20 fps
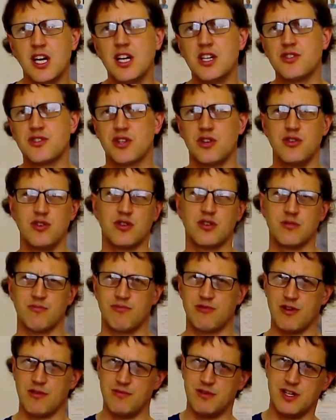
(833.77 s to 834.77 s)
So you can
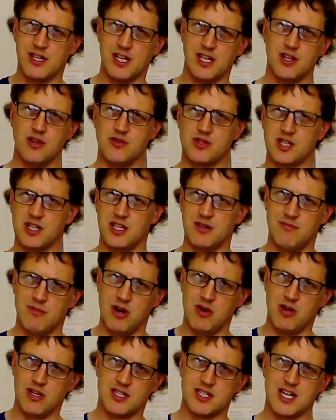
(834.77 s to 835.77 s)
probably, using the
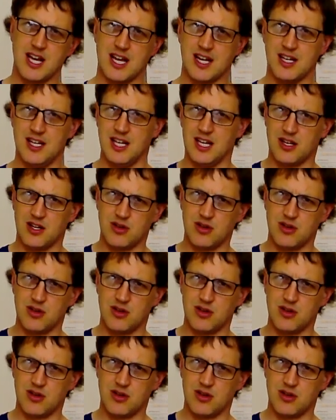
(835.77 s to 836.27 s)
molar technique,